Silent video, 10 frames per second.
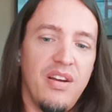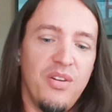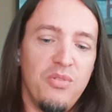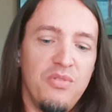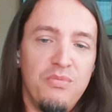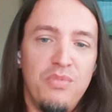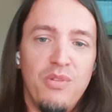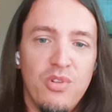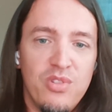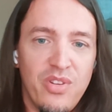how we
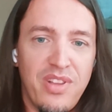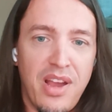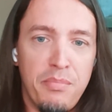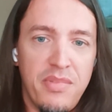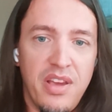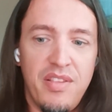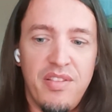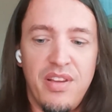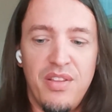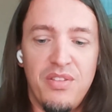rolled out
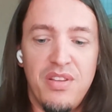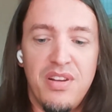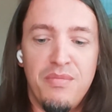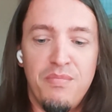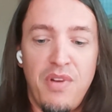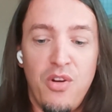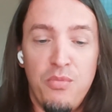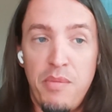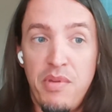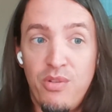updates and how
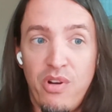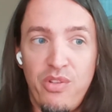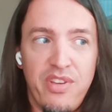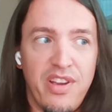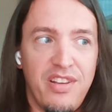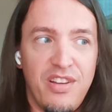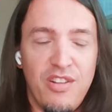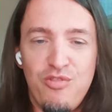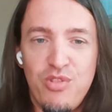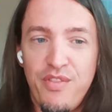maybe CrowdStrike
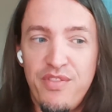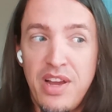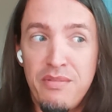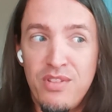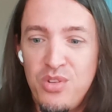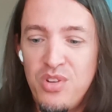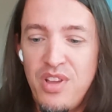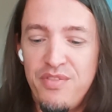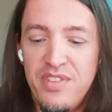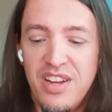should have done, could
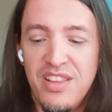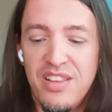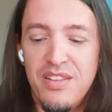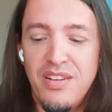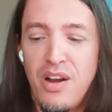have done,